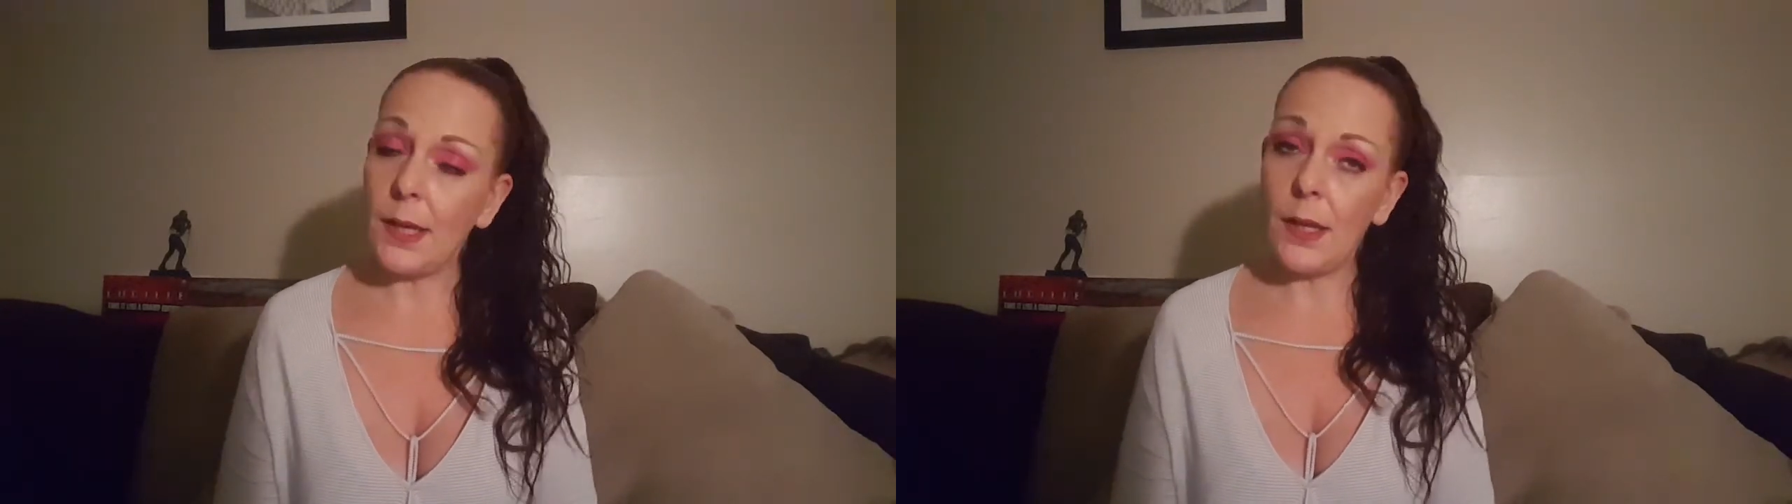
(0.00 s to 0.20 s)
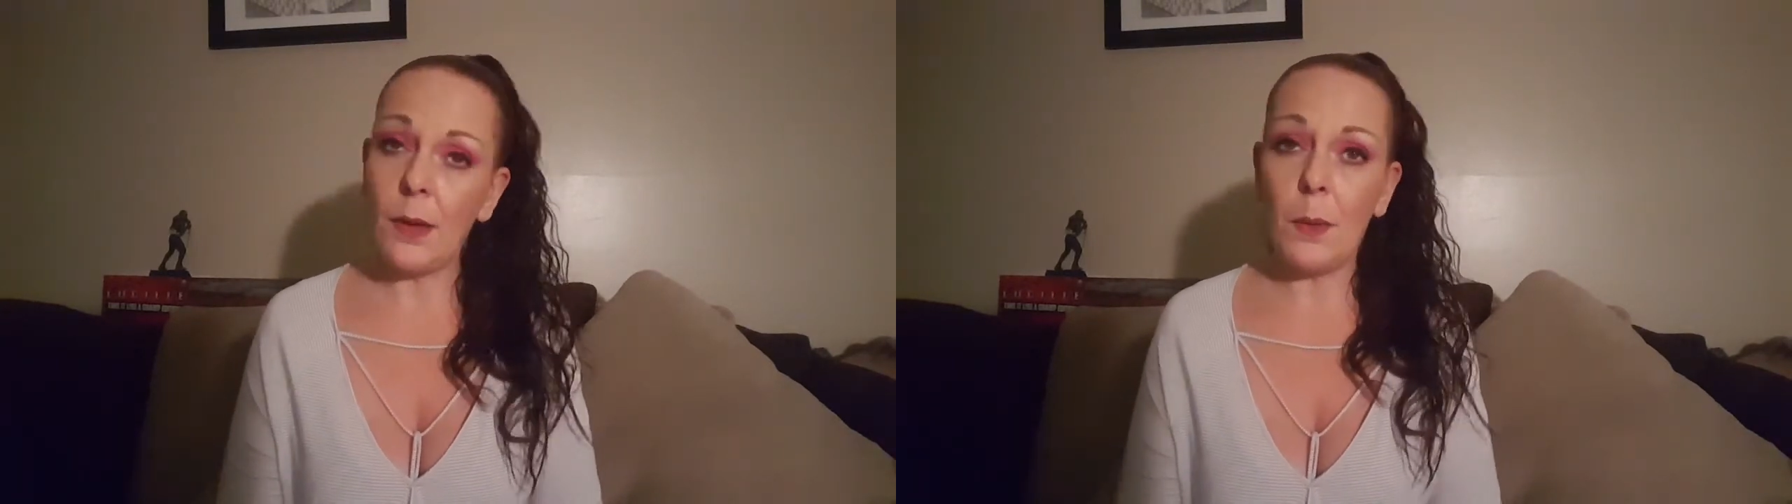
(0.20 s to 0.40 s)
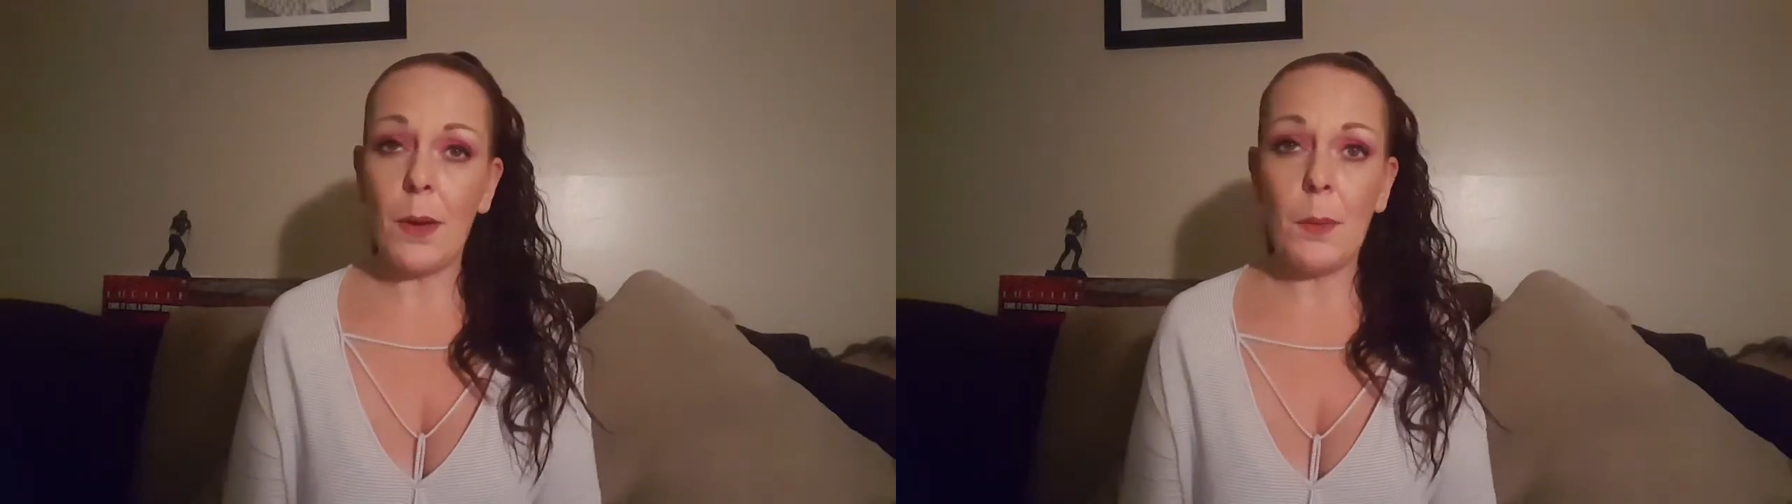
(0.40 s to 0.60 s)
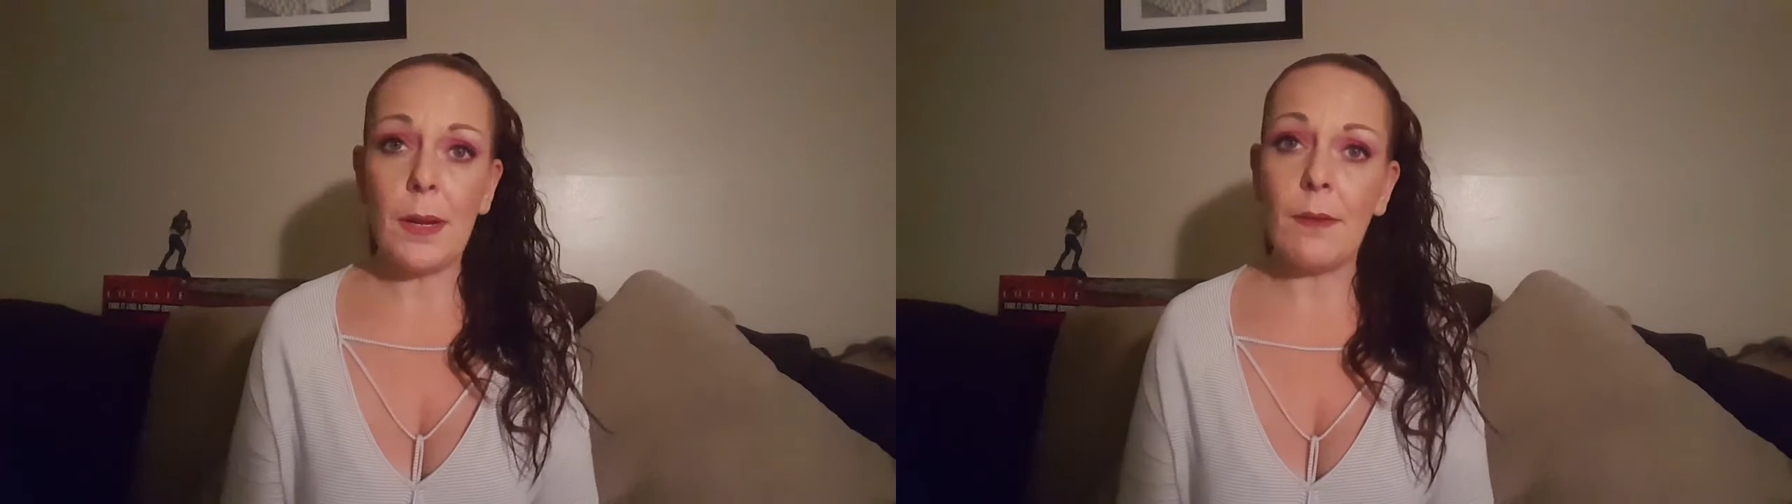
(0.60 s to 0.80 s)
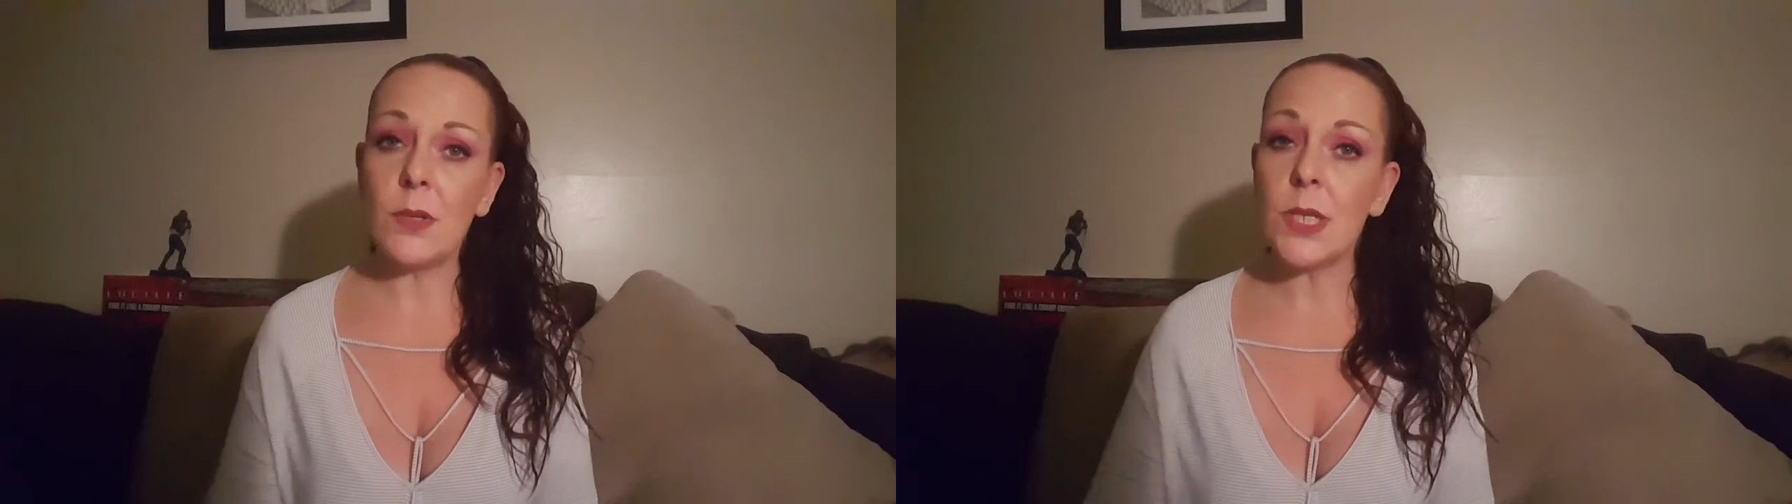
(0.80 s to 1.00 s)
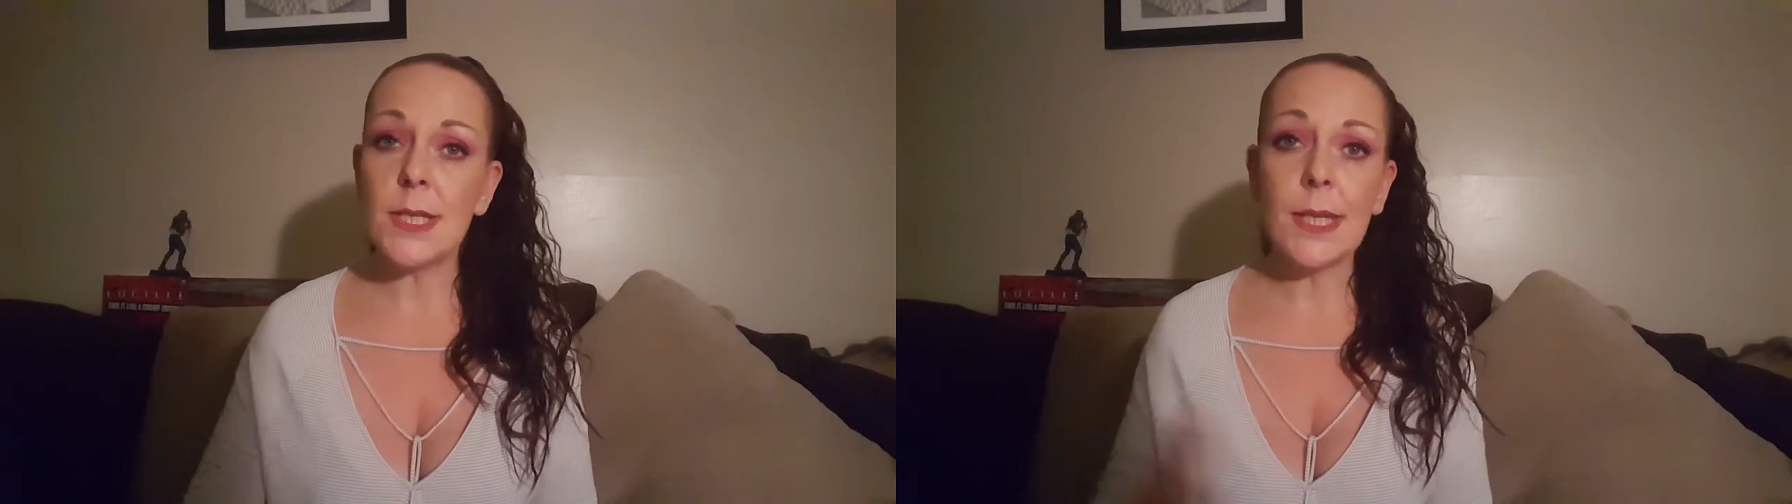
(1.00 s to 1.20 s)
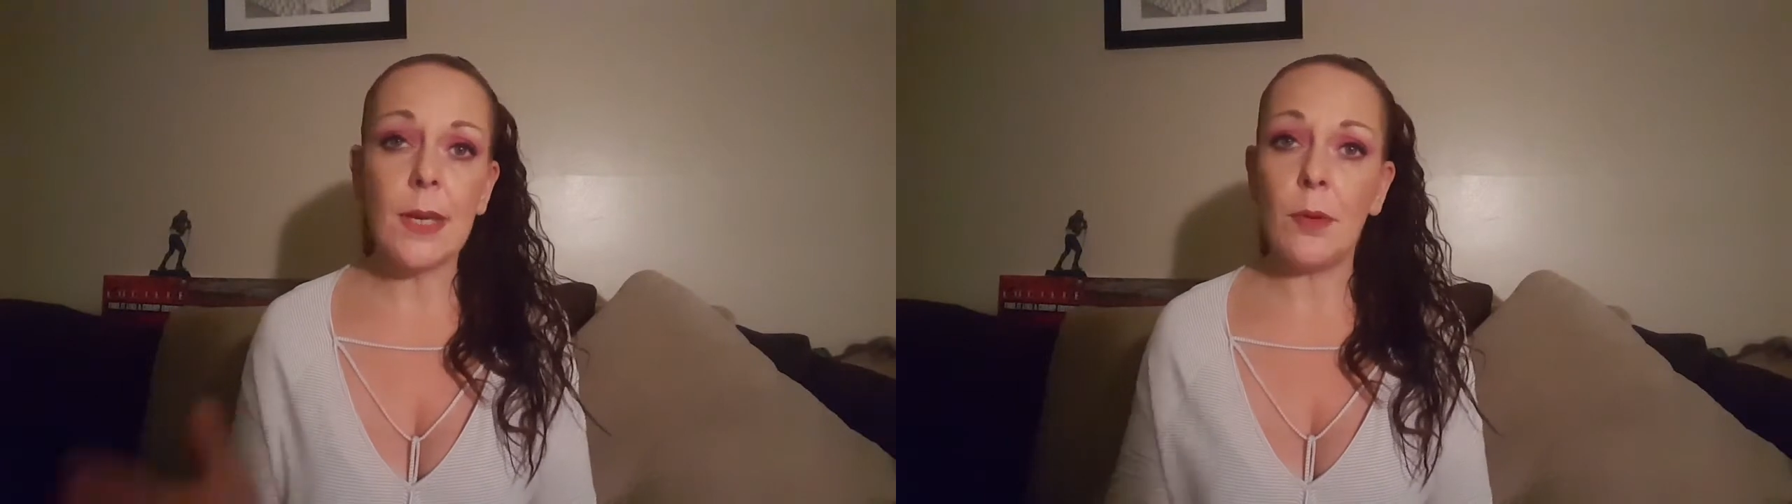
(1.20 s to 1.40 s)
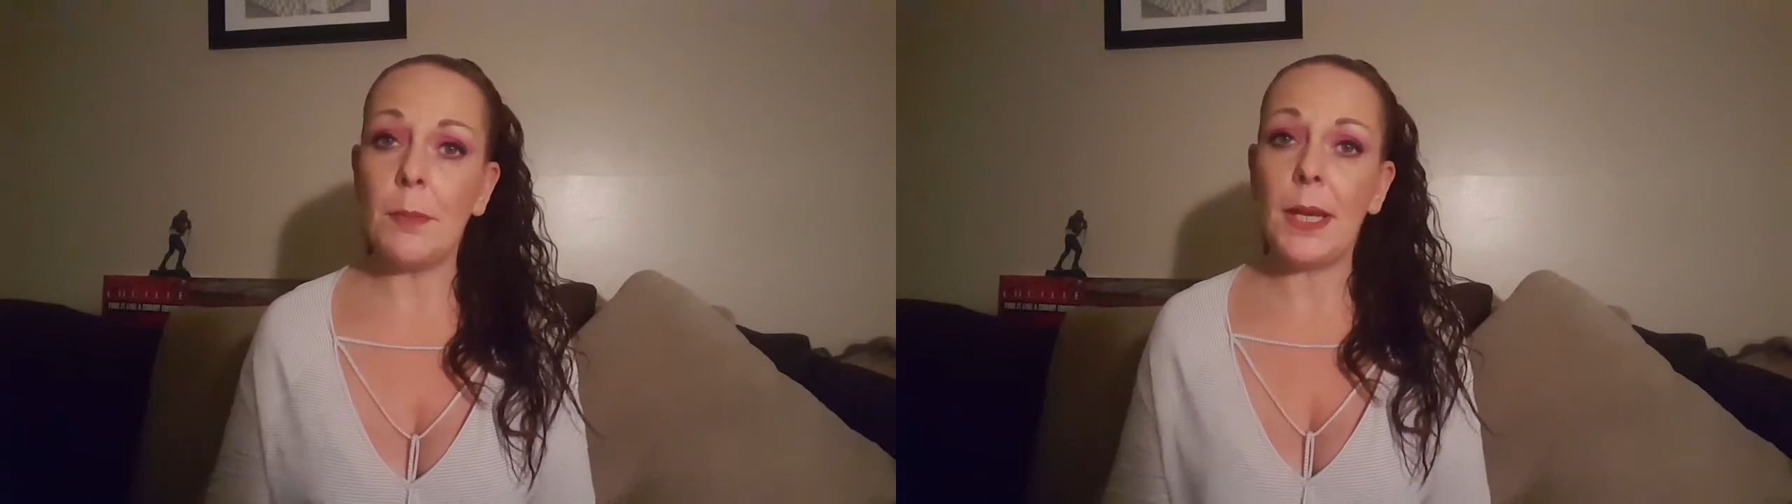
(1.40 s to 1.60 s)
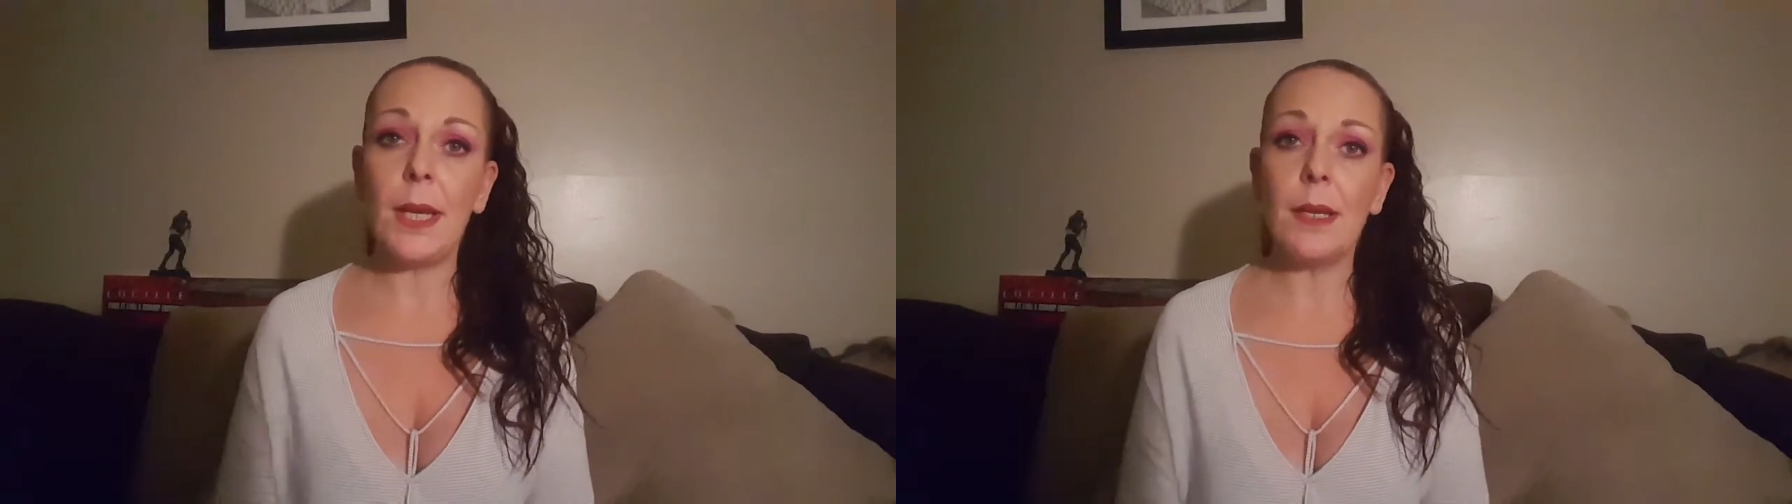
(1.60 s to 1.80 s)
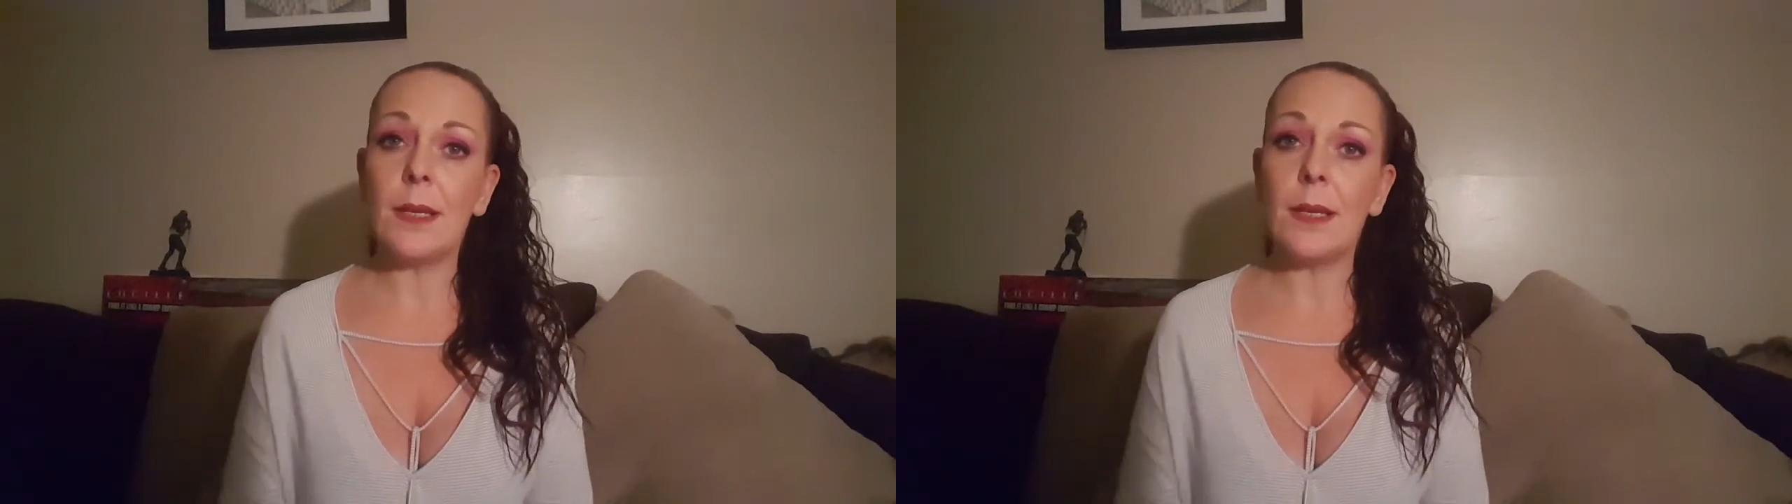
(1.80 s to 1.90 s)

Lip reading: you know what, whatever, just kill me,